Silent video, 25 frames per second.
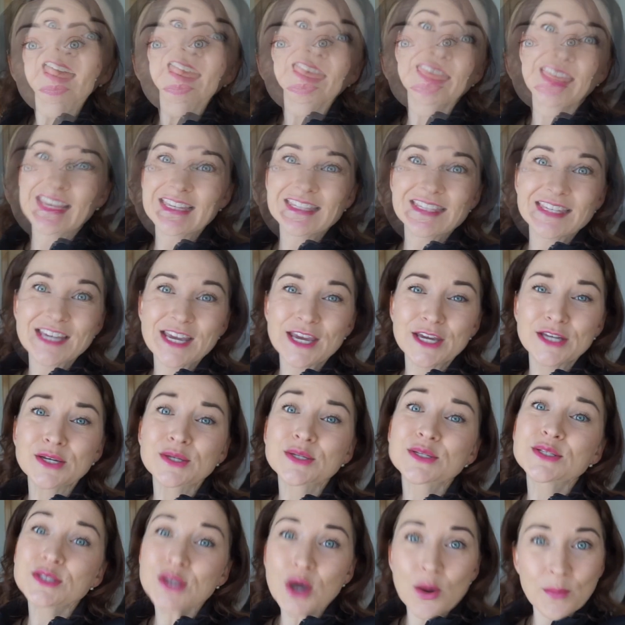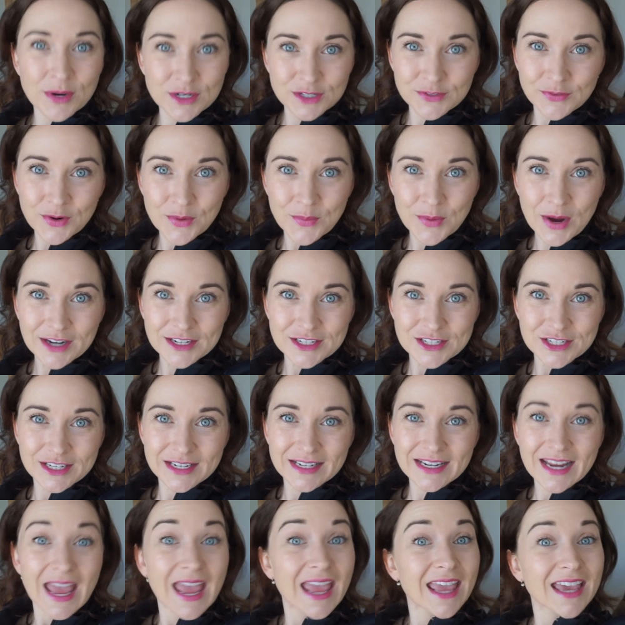Thanks again so much for
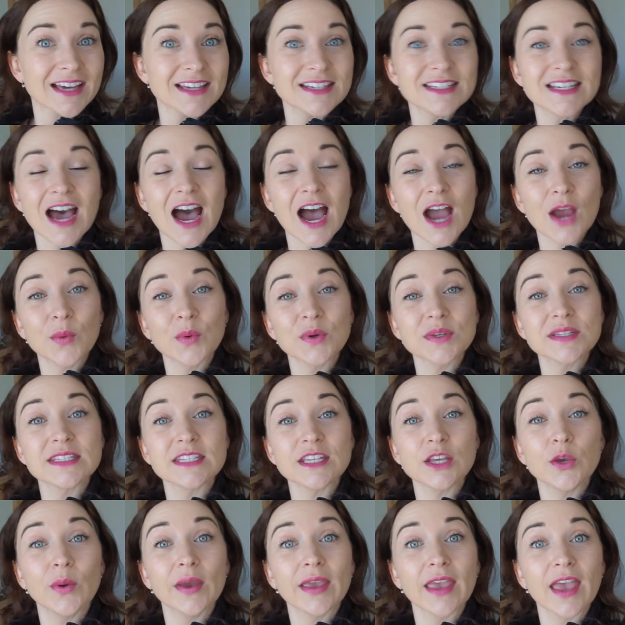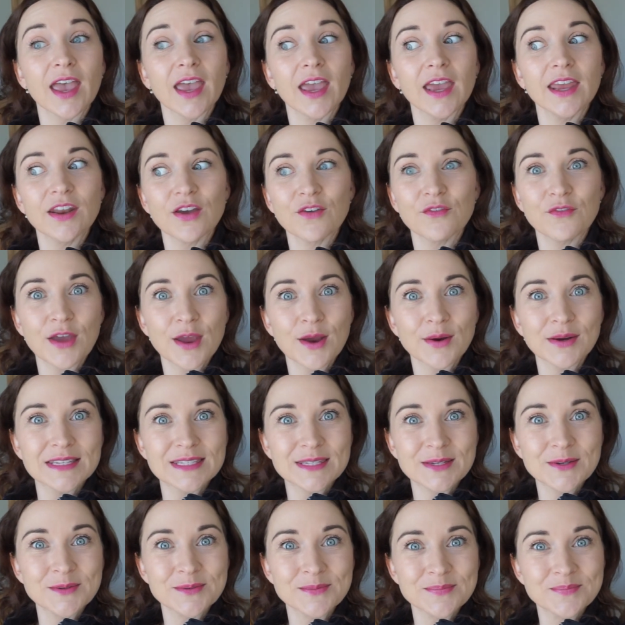watching and I will see you again very
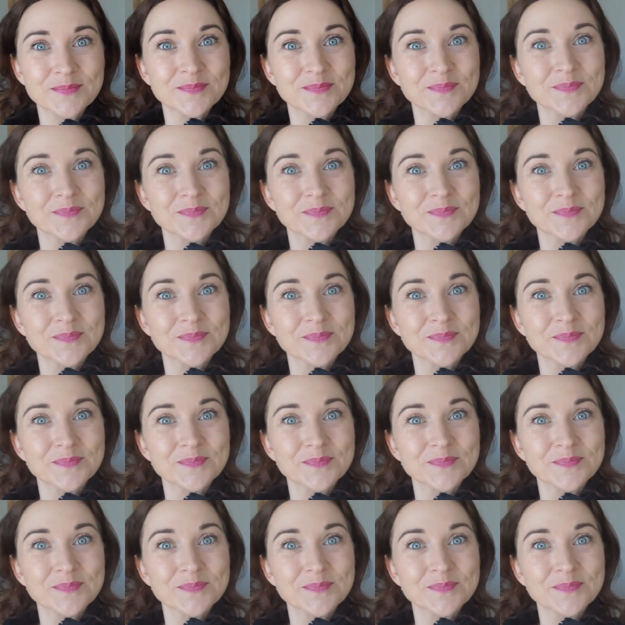soon.